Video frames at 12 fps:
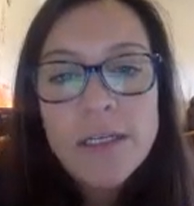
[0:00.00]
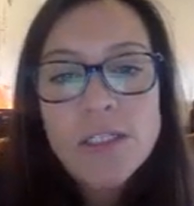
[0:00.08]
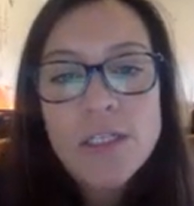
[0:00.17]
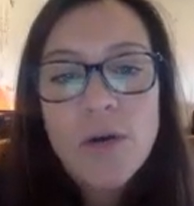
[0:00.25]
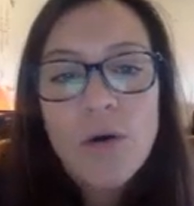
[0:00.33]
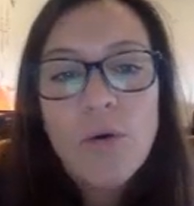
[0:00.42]

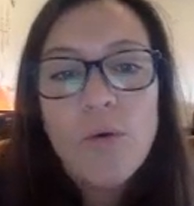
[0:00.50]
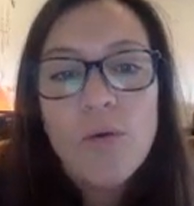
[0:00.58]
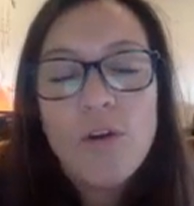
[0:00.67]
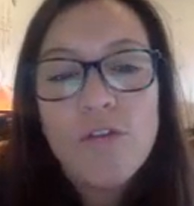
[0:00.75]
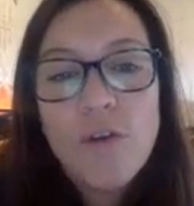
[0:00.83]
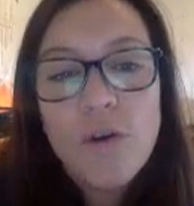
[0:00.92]
So
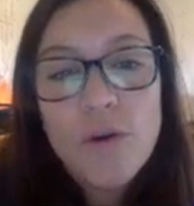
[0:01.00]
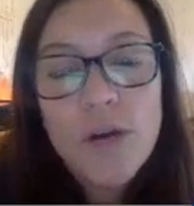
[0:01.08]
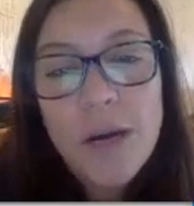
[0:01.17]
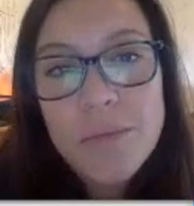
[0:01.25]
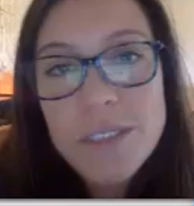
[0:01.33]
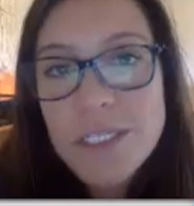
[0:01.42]
your photo
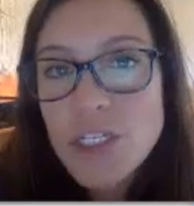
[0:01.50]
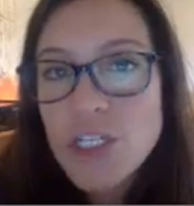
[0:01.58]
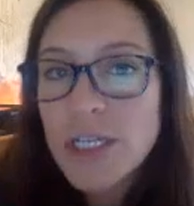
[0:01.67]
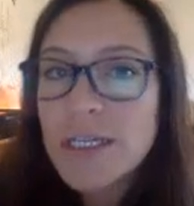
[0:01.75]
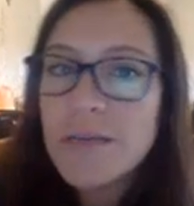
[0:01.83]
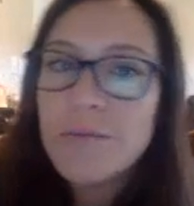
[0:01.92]

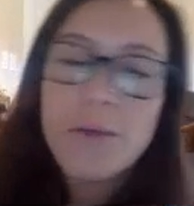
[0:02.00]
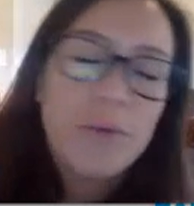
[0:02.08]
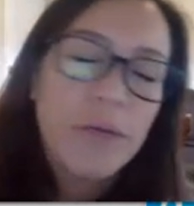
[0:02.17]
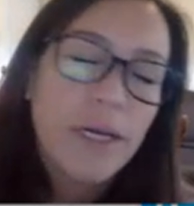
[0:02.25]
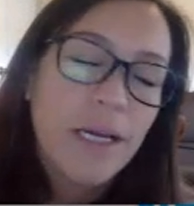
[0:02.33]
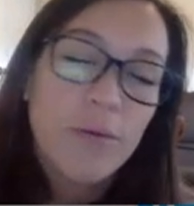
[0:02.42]
composition can be
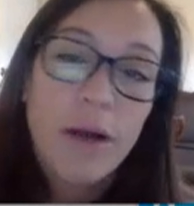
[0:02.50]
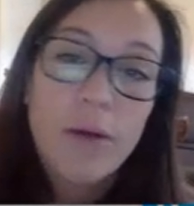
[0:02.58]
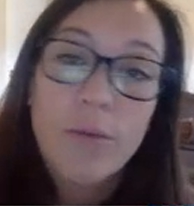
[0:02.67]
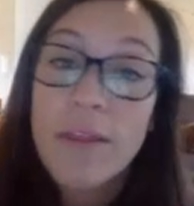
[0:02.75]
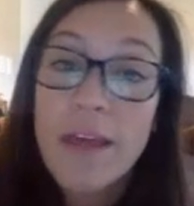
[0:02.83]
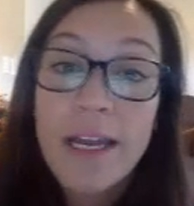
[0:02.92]
playing around
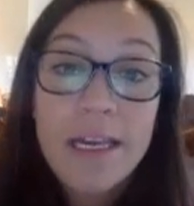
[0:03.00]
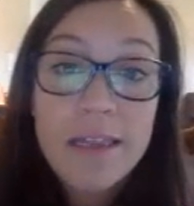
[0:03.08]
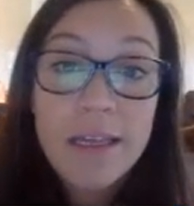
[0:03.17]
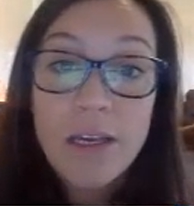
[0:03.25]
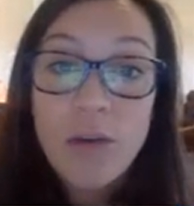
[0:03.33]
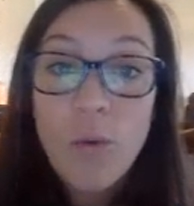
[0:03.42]
with
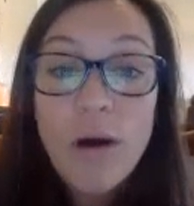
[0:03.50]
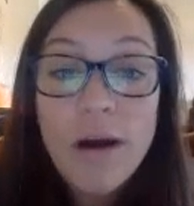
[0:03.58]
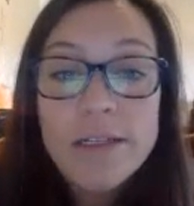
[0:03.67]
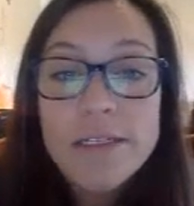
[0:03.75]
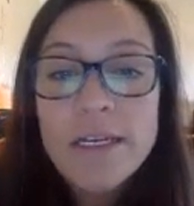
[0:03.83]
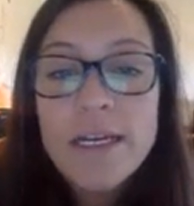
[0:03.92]
anything you
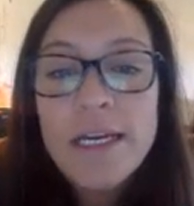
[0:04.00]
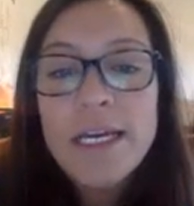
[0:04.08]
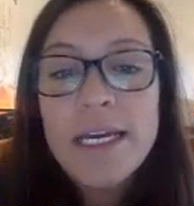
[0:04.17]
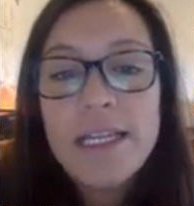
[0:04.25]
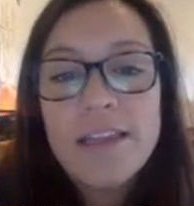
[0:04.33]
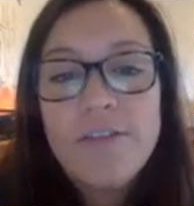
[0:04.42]
want.
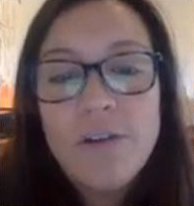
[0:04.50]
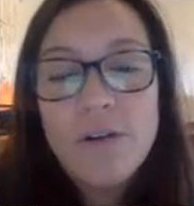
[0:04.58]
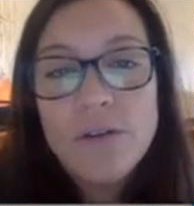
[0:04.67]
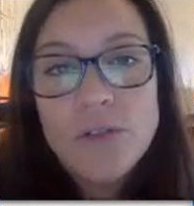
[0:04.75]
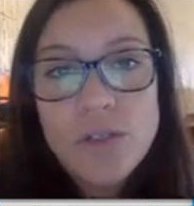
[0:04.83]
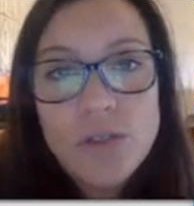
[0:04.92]
In the
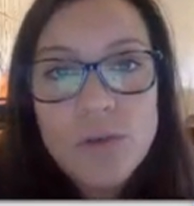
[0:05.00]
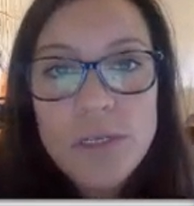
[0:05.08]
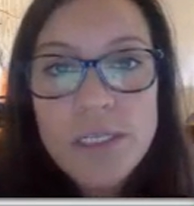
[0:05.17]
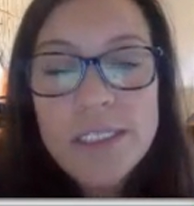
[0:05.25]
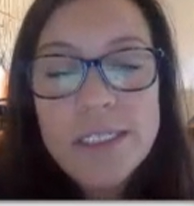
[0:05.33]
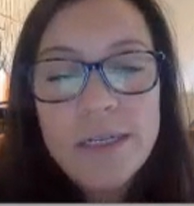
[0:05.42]
photo
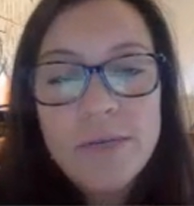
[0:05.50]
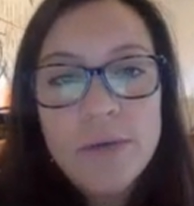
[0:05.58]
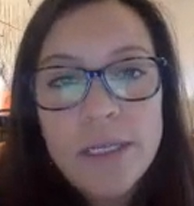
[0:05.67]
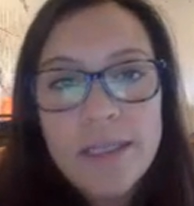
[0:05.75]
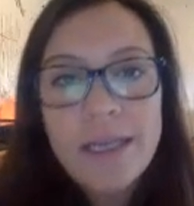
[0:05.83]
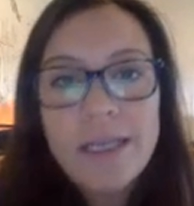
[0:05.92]
stories, I'd
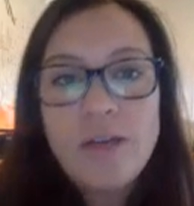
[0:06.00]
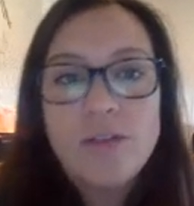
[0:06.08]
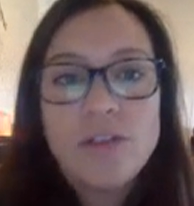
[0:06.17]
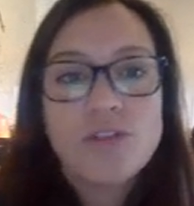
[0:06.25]
really like you to